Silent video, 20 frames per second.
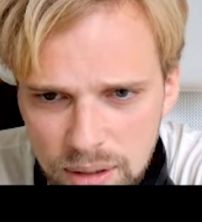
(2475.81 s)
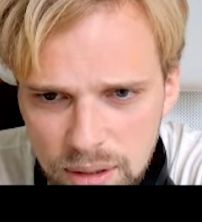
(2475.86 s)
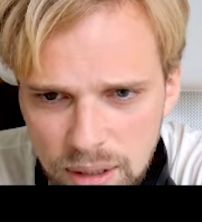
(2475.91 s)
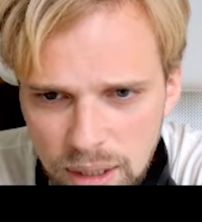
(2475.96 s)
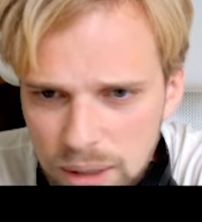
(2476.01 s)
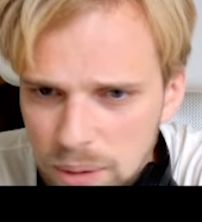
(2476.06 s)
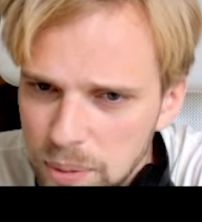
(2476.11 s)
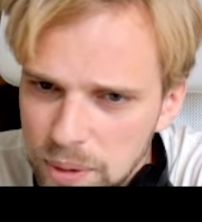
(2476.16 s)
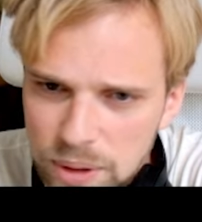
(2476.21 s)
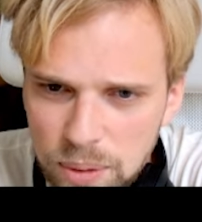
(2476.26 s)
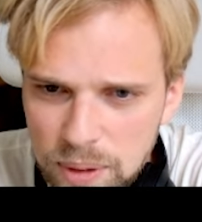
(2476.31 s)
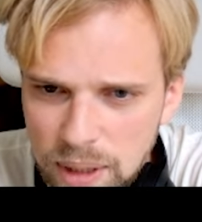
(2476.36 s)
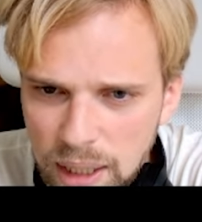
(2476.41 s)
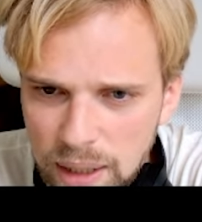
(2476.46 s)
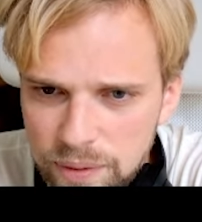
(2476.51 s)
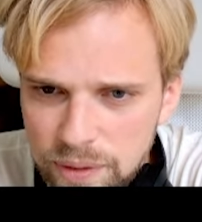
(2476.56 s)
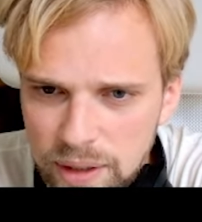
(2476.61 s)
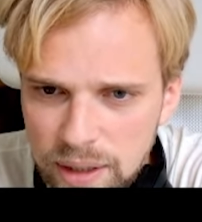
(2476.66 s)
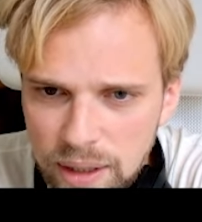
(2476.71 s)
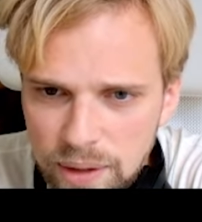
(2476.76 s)
and we don't
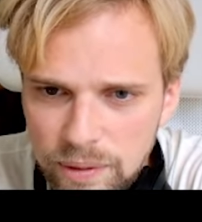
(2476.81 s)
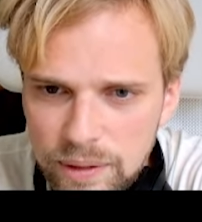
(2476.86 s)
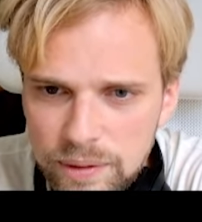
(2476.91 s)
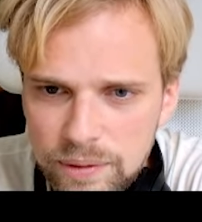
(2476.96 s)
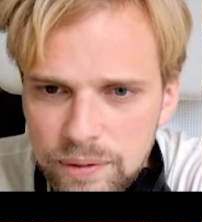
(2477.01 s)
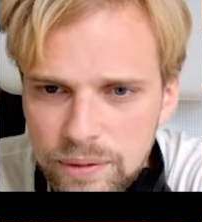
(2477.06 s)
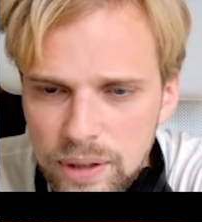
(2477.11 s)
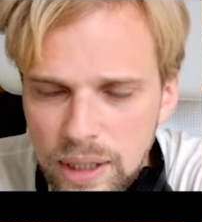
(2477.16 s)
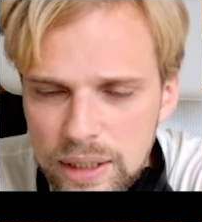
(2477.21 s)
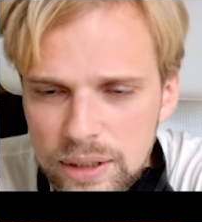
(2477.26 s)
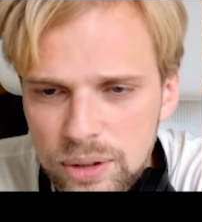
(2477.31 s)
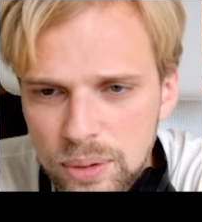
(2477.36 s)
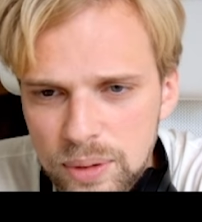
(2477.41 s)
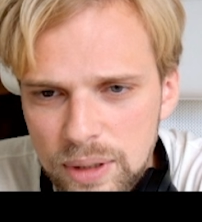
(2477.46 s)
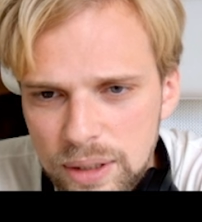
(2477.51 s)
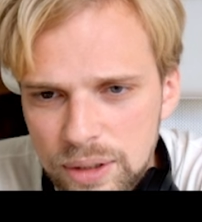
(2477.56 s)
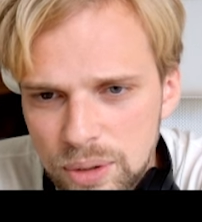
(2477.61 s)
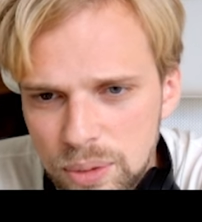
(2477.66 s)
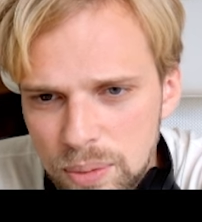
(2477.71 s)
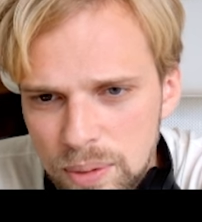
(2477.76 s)
have 11th, right? So
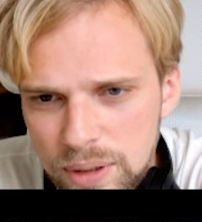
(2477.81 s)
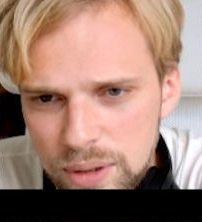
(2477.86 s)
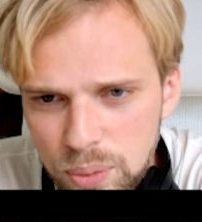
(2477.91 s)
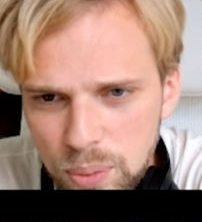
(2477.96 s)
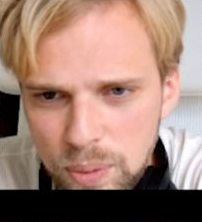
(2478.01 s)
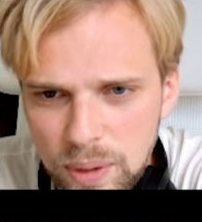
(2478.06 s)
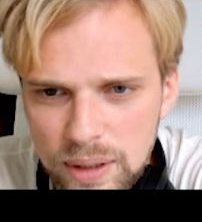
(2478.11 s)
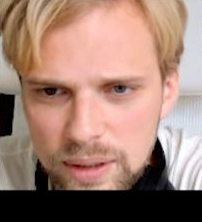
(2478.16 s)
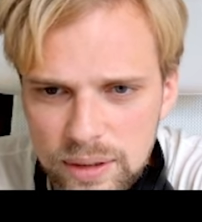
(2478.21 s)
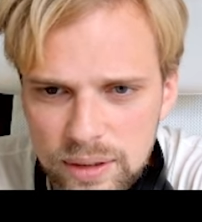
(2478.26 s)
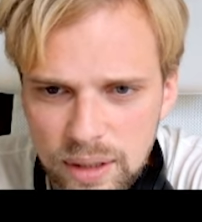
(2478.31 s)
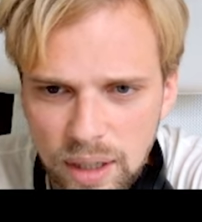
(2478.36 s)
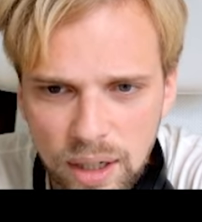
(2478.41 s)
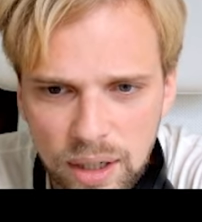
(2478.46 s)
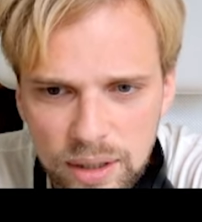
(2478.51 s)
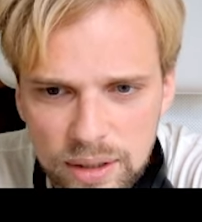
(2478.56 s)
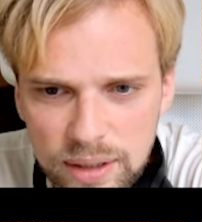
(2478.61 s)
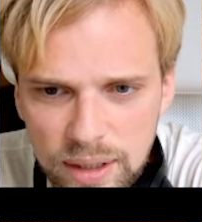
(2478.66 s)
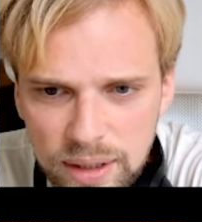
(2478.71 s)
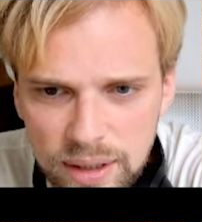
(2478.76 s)
the newest ones
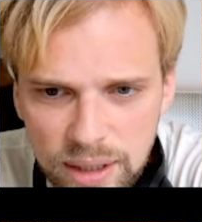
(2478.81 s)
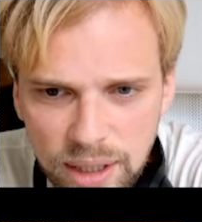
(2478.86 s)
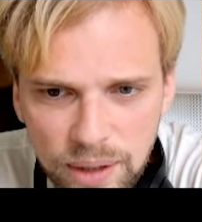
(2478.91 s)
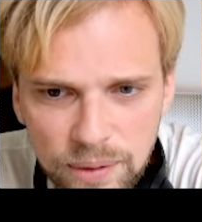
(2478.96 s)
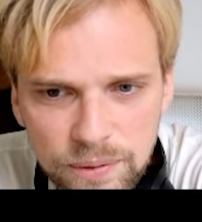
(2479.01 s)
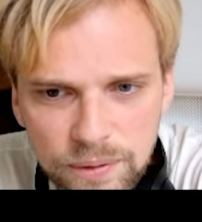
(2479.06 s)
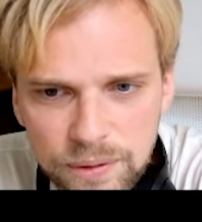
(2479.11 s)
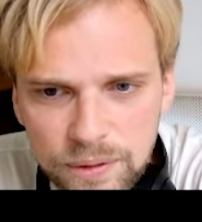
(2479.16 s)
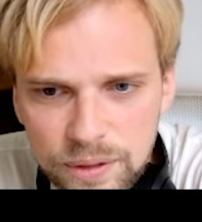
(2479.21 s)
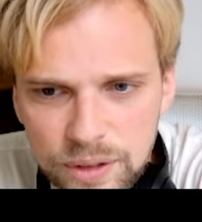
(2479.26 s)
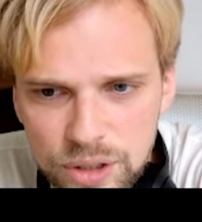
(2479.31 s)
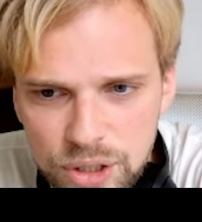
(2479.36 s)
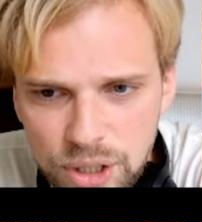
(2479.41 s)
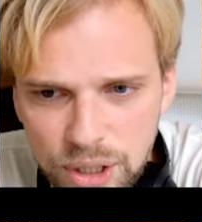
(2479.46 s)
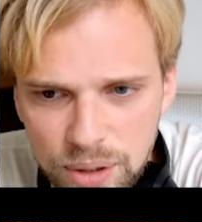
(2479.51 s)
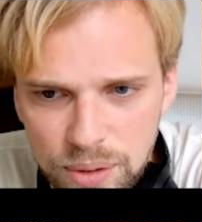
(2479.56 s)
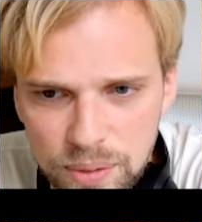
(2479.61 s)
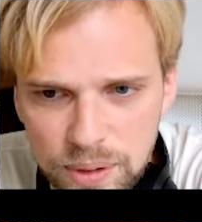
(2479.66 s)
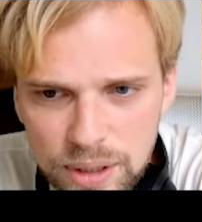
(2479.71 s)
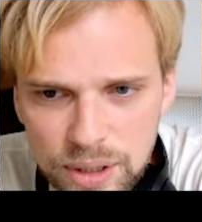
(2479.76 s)
are the 10th
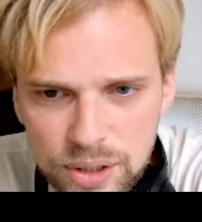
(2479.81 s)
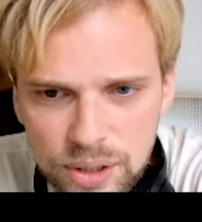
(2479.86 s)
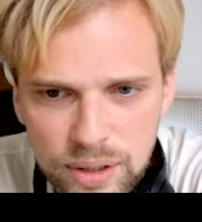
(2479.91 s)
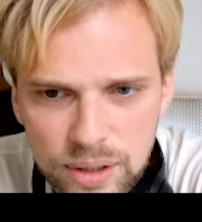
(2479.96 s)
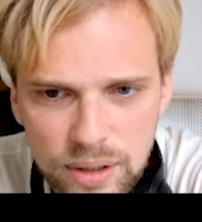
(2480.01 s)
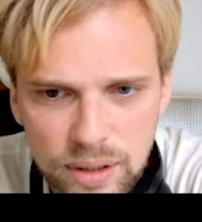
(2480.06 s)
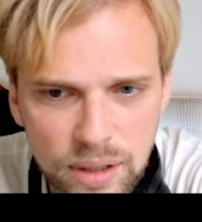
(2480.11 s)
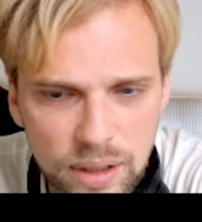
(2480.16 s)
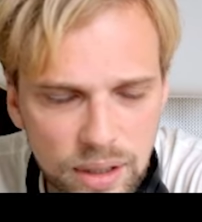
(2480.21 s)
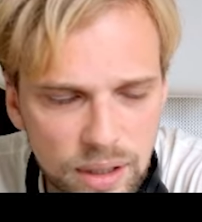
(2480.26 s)
generation